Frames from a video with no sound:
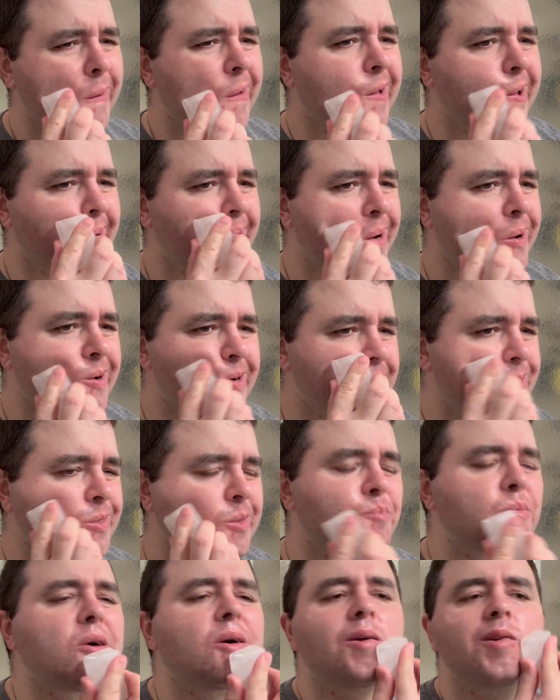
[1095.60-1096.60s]
encourage the
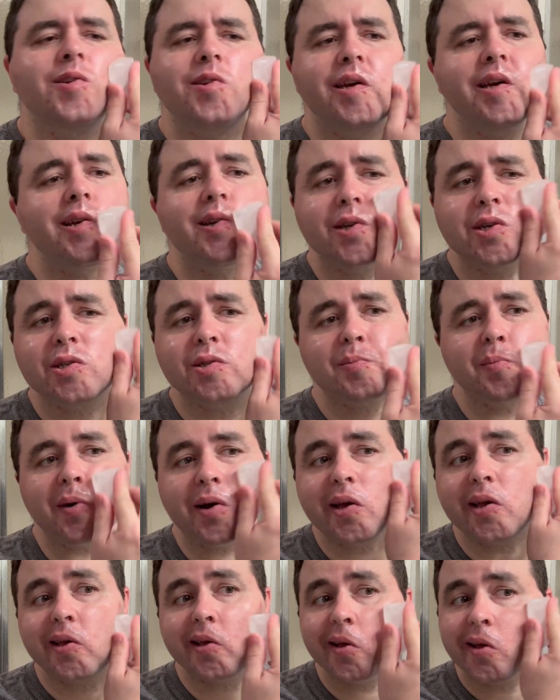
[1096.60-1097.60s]
pollinators
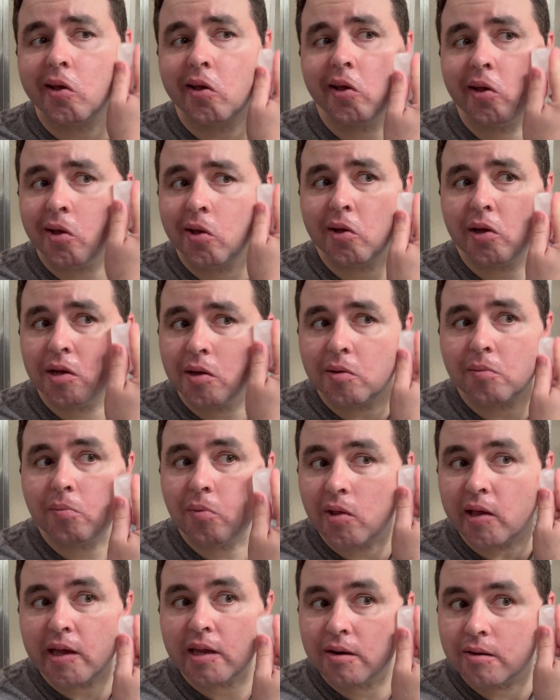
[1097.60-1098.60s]
by
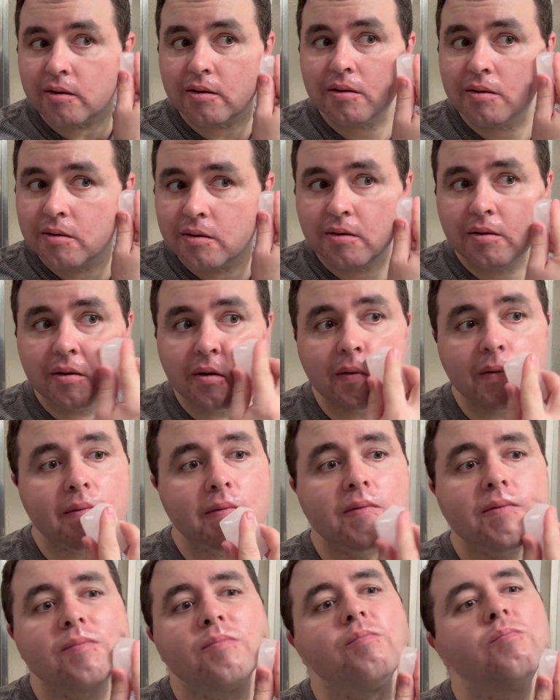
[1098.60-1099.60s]
planting
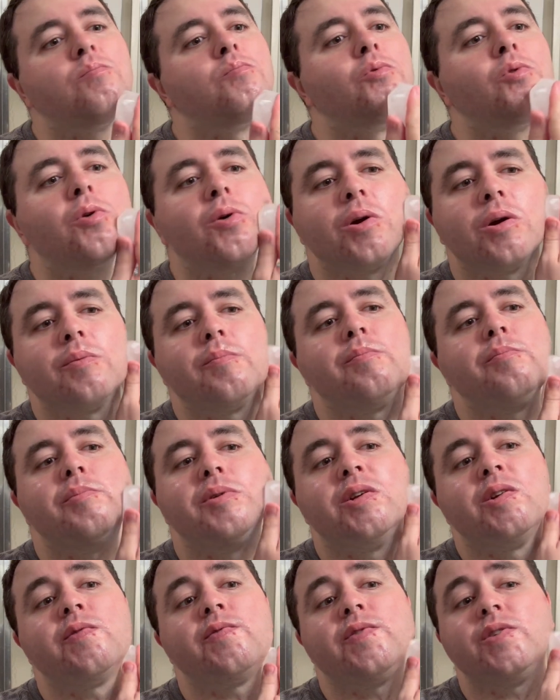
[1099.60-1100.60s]
more
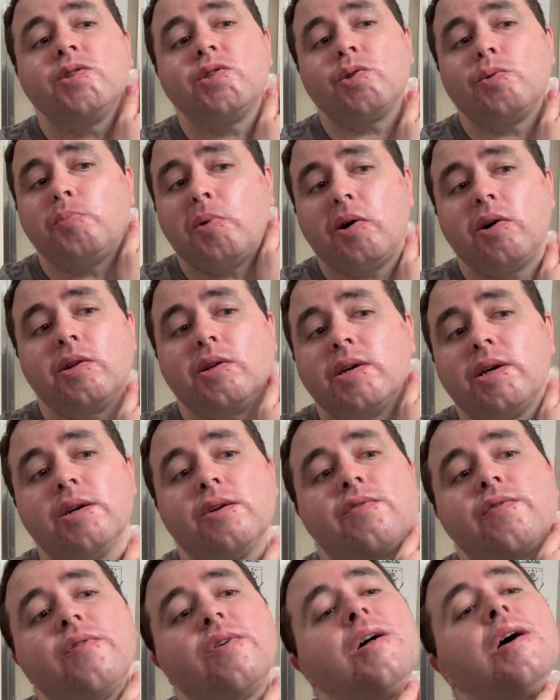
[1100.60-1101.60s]
beneficial
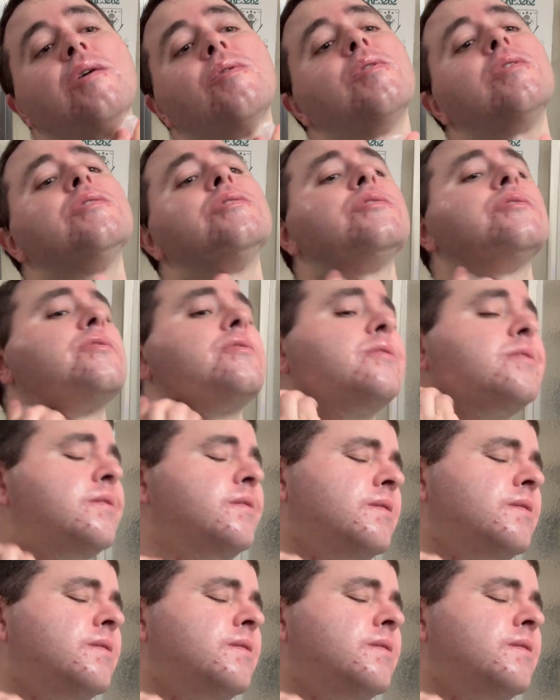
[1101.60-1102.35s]
pollinator flowers.